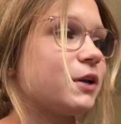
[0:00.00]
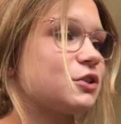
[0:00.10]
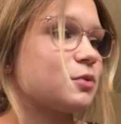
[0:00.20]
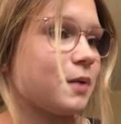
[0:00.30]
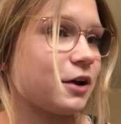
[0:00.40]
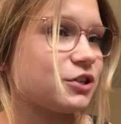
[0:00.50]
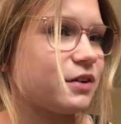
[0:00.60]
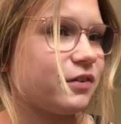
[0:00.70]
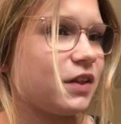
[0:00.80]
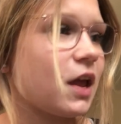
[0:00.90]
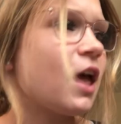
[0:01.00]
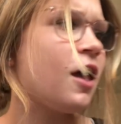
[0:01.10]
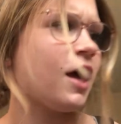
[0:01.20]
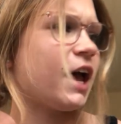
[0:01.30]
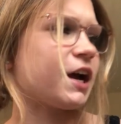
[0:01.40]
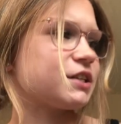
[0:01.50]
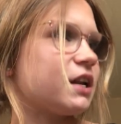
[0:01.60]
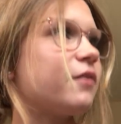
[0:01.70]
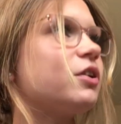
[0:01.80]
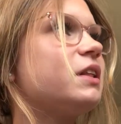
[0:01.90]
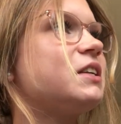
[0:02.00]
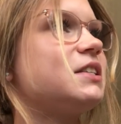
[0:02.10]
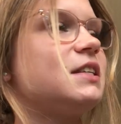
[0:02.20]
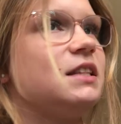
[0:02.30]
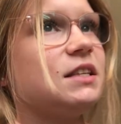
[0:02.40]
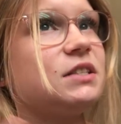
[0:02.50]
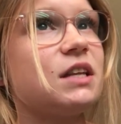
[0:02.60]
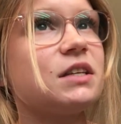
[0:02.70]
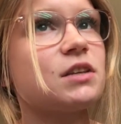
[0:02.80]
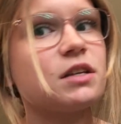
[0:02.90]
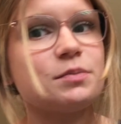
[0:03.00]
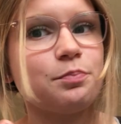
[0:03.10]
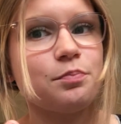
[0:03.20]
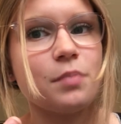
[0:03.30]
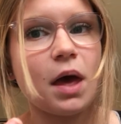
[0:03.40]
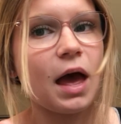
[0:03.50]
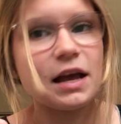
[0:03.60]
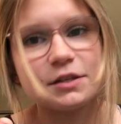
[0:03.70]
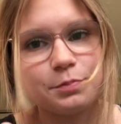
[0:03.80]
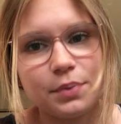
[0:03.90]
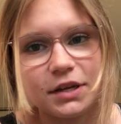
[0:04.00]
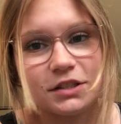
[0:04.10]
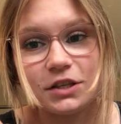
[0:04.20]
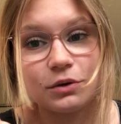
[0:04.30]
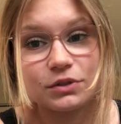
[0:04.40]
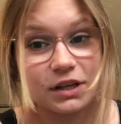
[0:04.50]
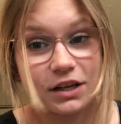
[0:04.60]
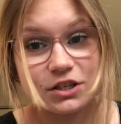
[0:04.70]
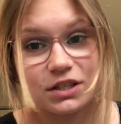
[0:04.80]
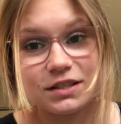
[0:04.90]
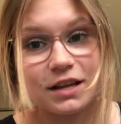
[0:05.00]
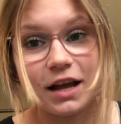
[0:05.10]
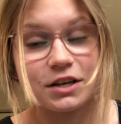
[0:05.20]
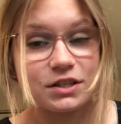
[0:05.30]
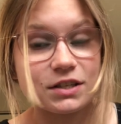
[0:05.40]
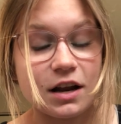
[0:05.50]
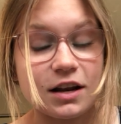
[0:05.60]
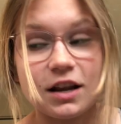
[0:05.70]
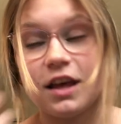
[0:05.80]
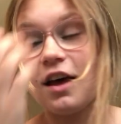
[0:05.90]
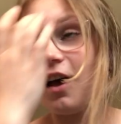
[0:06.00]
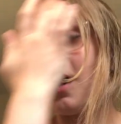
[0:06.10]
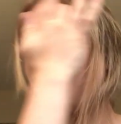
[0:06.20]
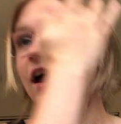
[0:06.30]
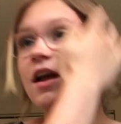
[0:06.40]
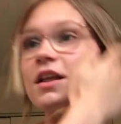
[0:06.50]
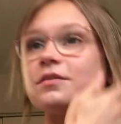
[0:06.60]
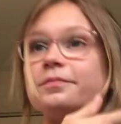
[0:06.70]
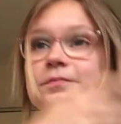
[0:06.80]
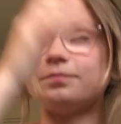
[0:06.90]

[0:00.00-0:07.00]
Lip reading: waiting till marriage and everything, because I never, like, seen these things as big deals. Like, I just didn't. And...